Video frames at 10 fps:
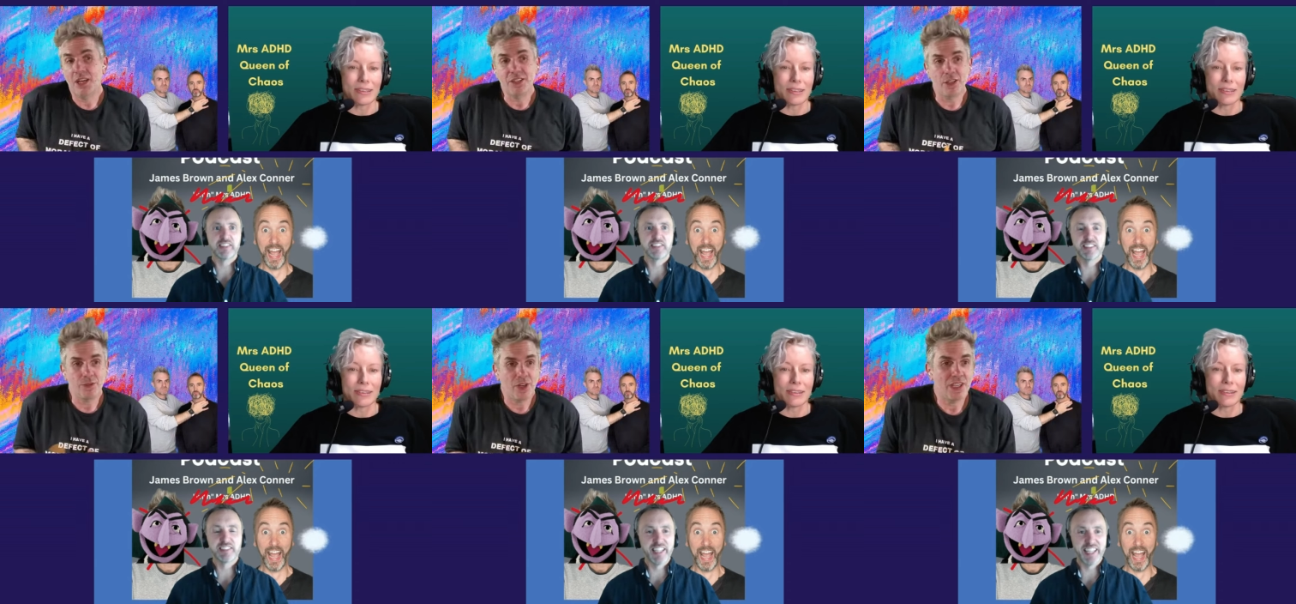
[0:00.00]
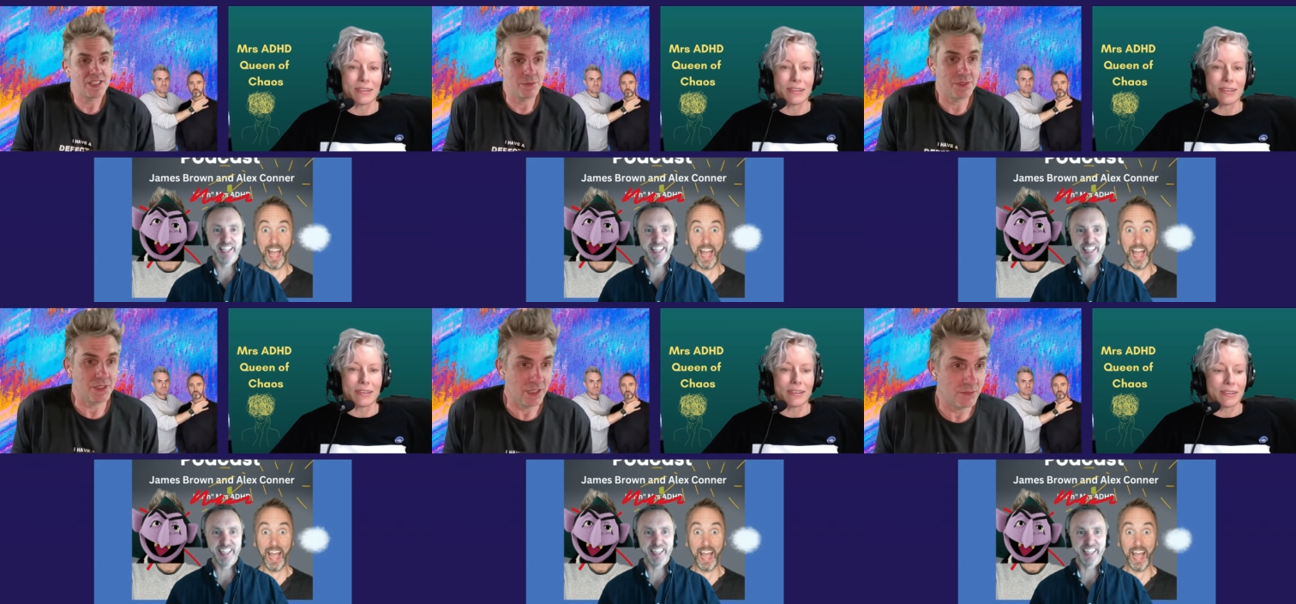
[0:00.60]
Speaker 1: I know that I
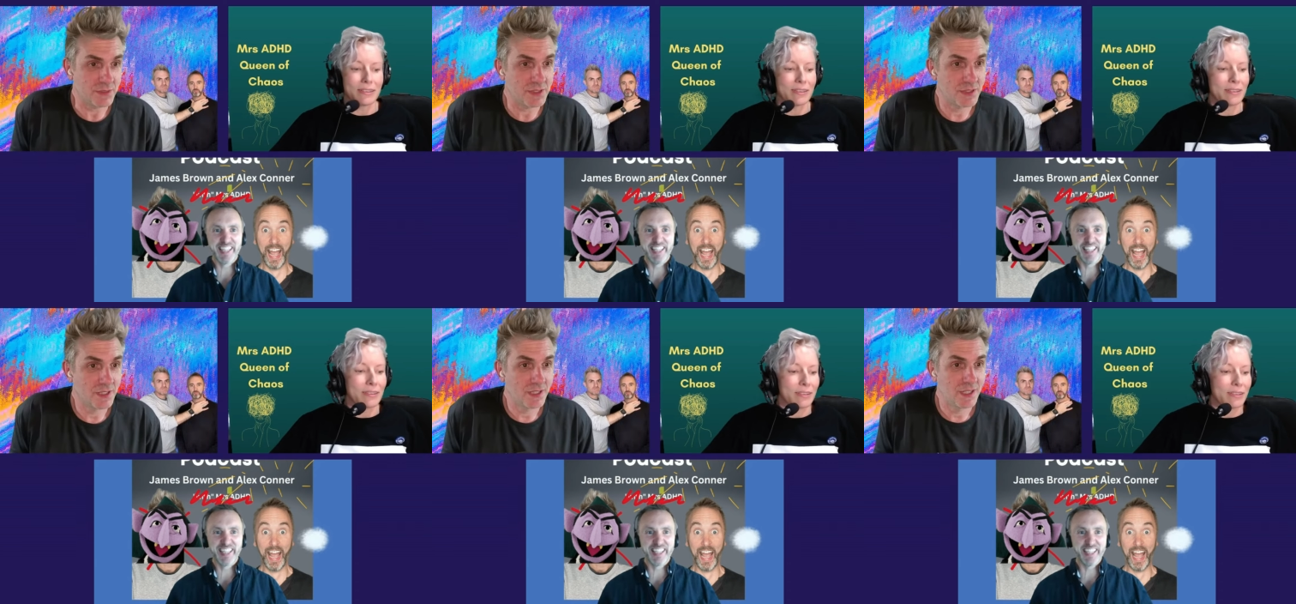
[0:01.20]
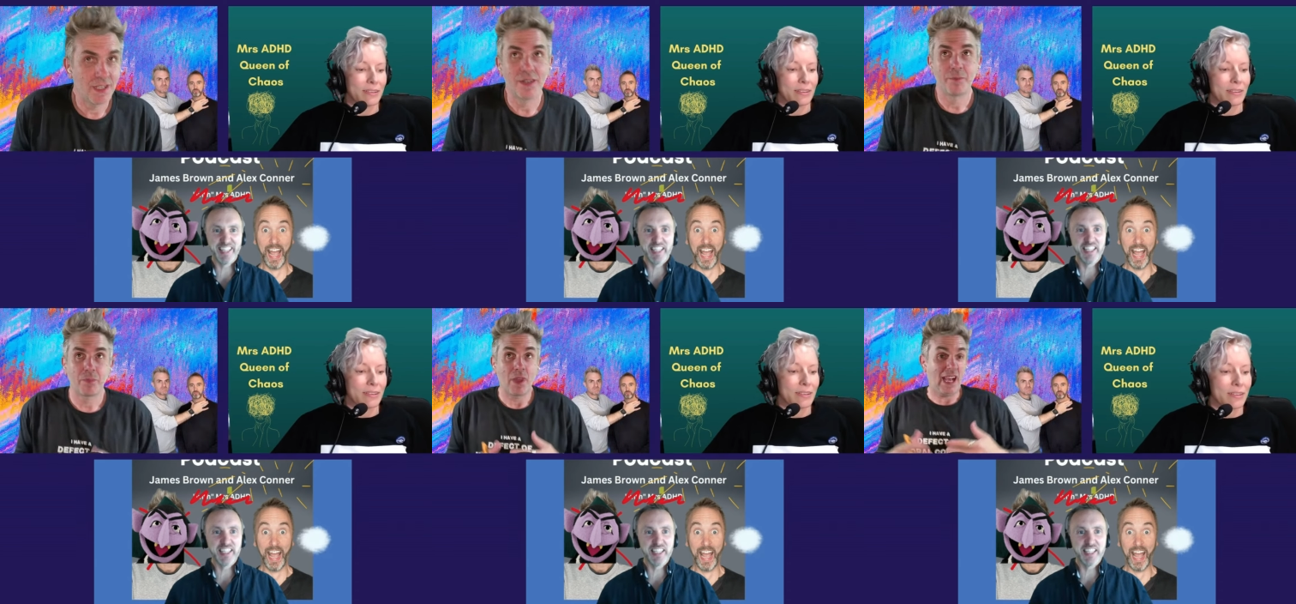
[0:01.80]
sometimes
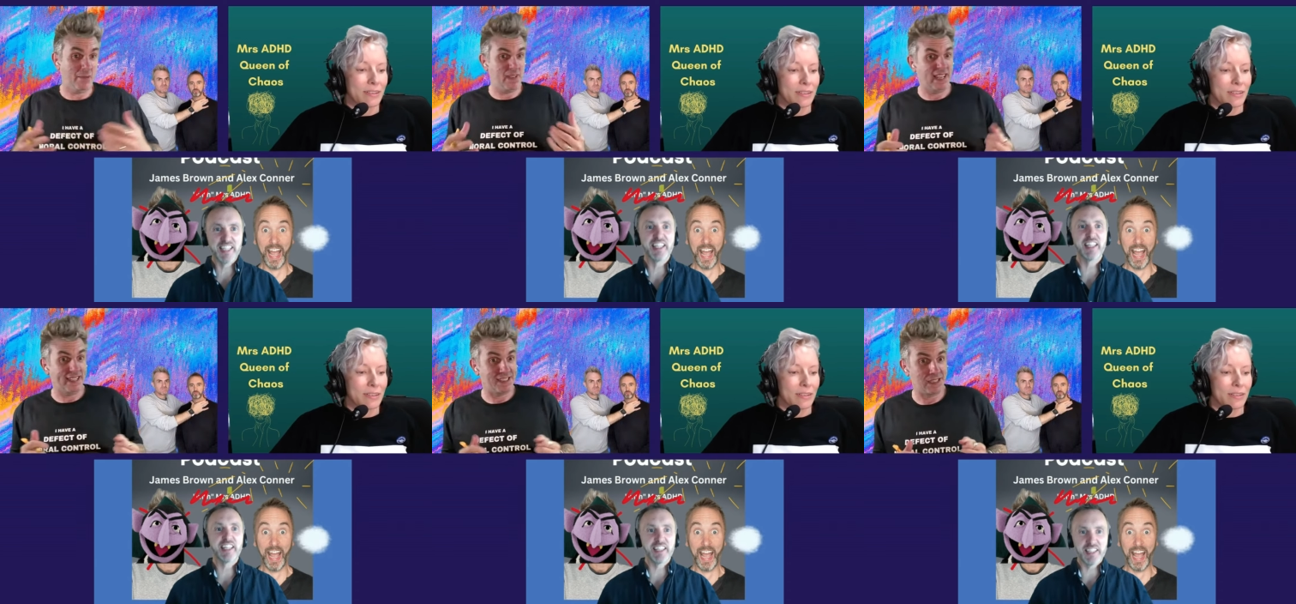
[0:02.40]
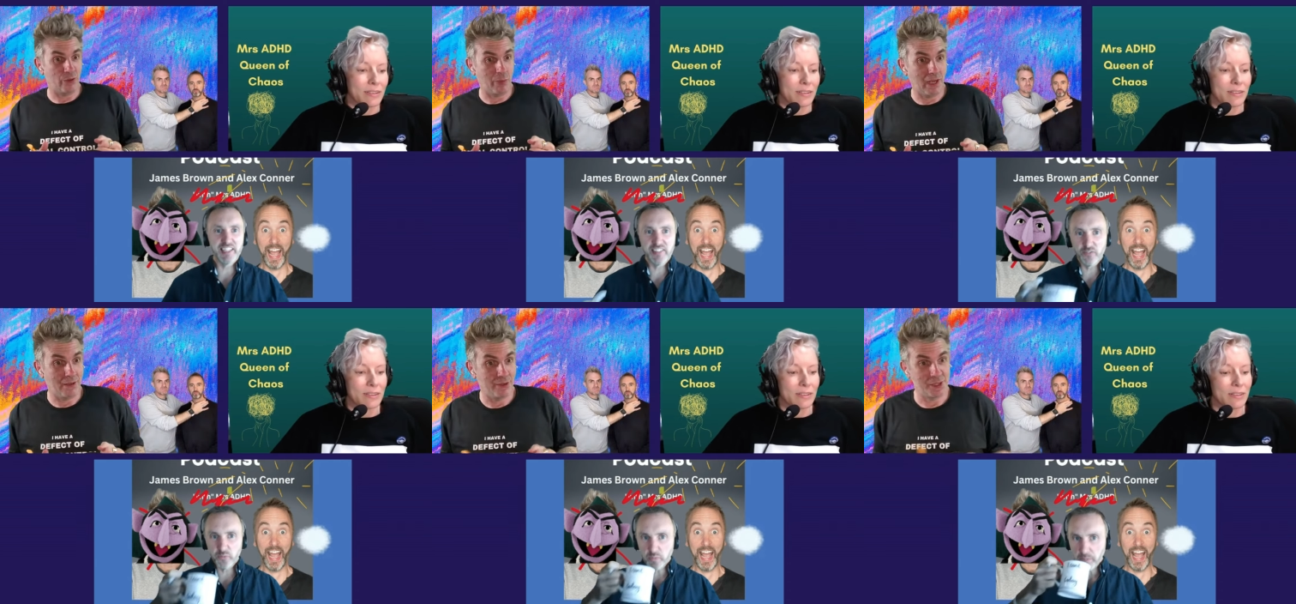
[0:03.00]
I'm negative
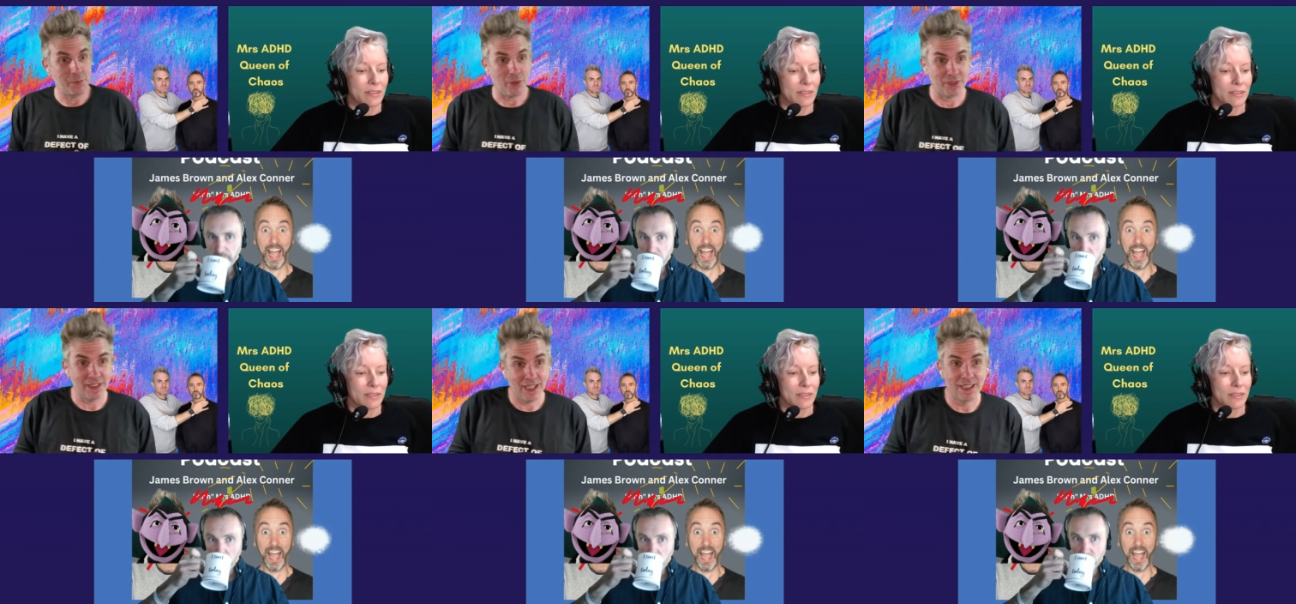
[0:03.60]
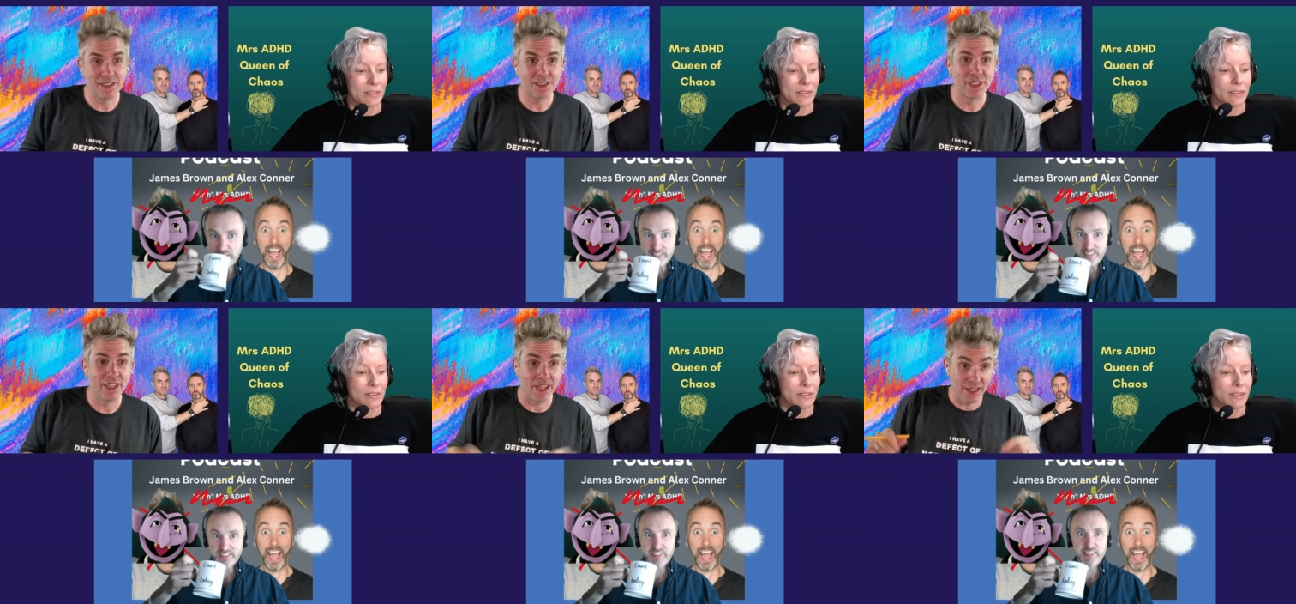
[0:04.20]
about this podcast.
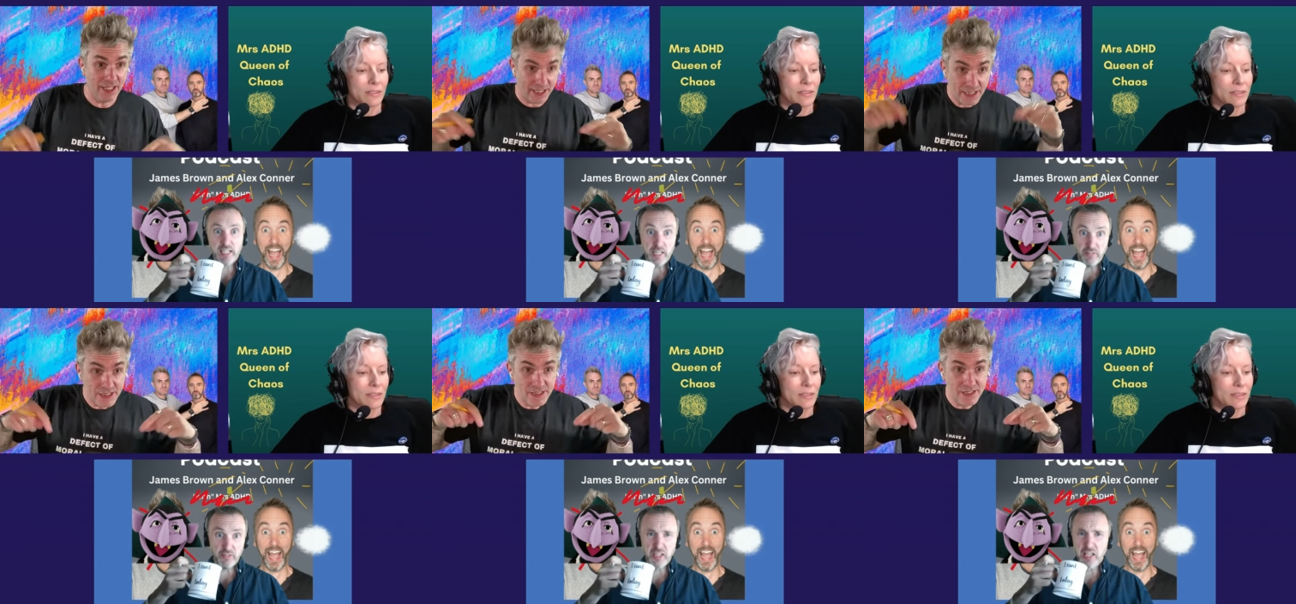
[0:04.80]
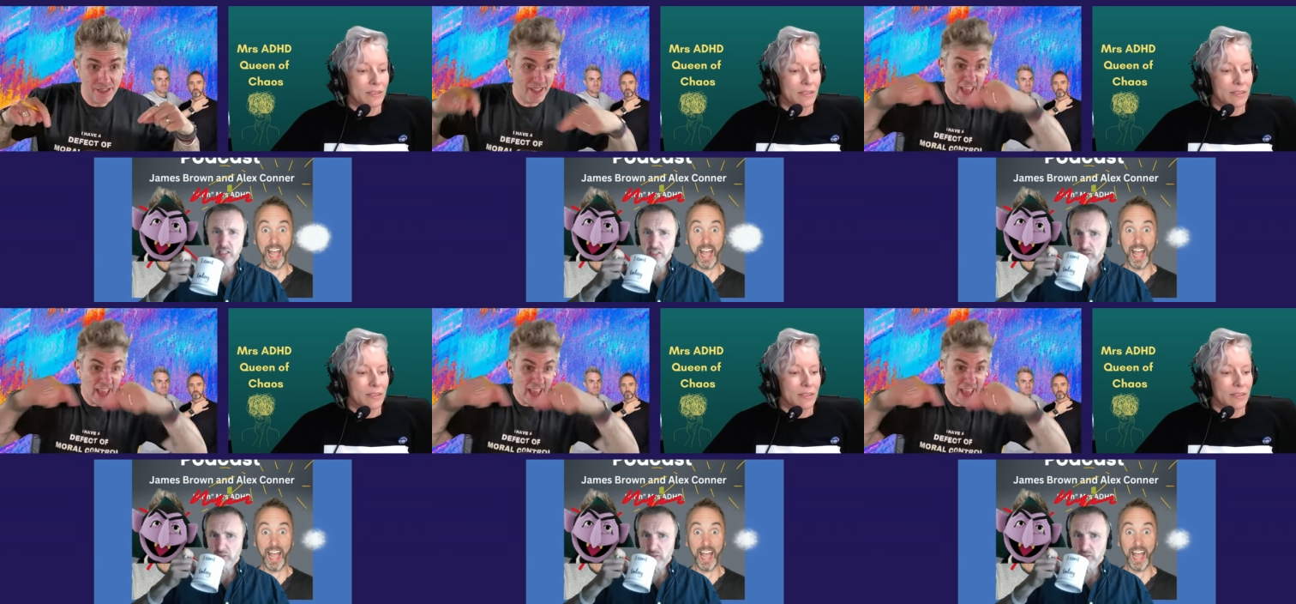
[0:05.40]
this, everything else.